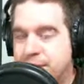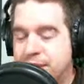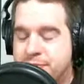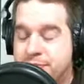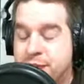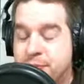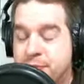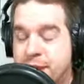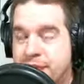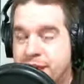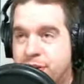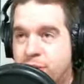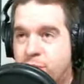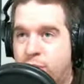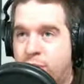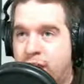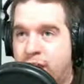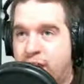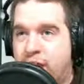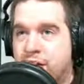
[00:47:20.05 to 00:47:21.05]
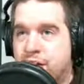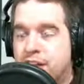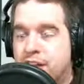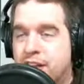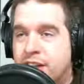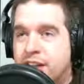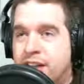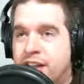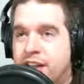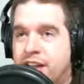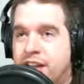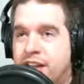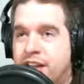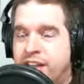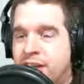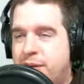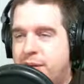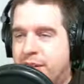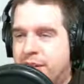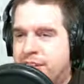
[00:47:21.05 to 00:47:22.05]
It's been in beta for a while, and
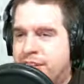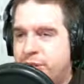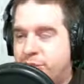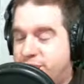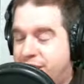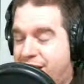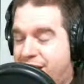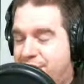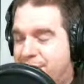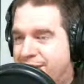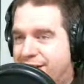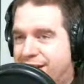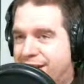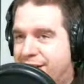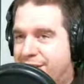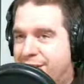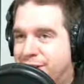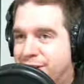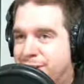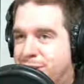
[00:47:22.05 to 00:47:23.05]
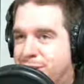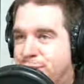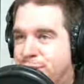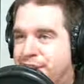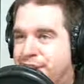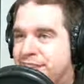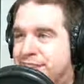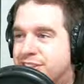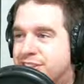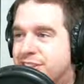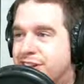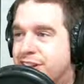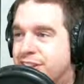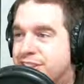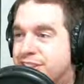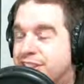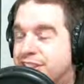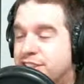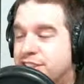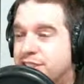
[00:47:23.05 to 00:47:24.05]
they release a new champion like every couple of weeks, so it's
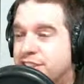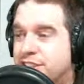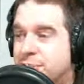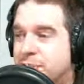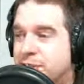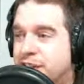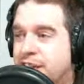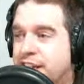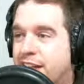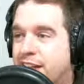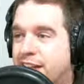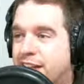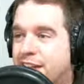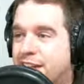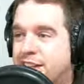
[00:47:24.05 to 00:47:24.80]
at least fun to play.